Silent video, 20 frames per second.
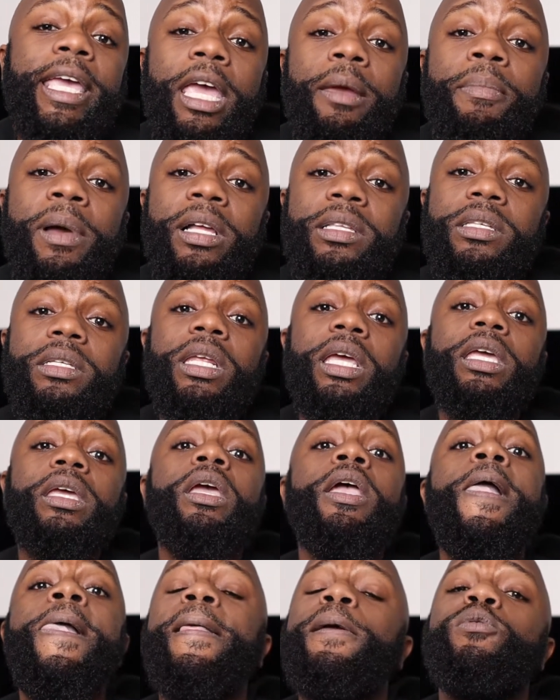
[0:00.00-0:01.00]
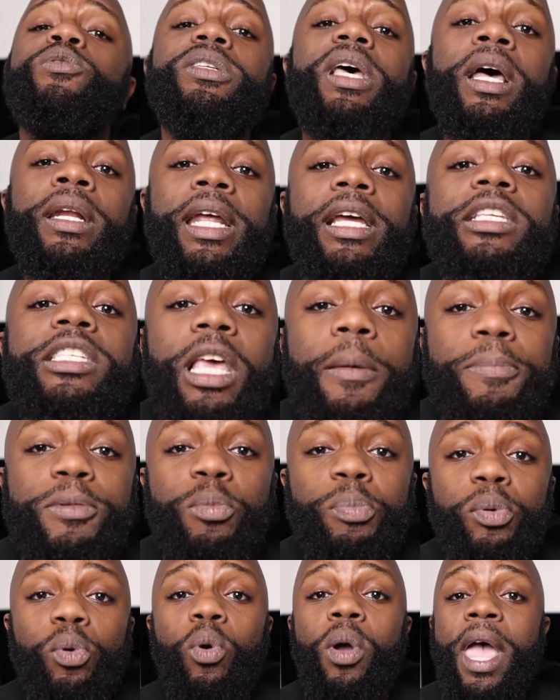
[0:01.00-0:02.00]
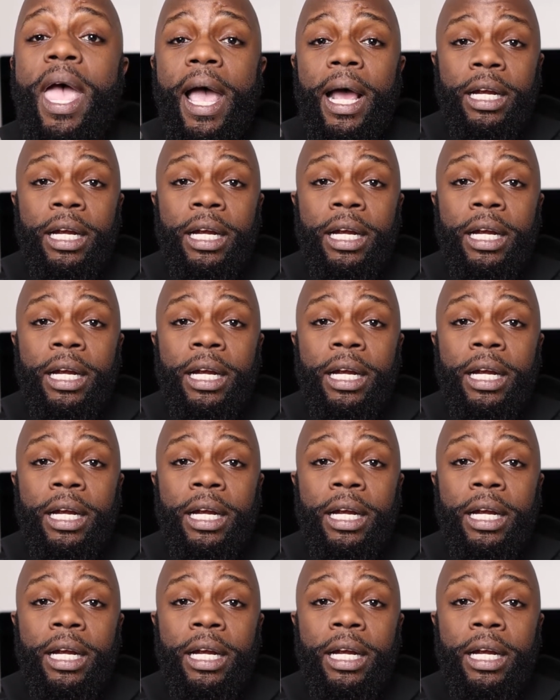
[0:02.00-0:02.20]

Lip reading: came out today. It was unacceptable.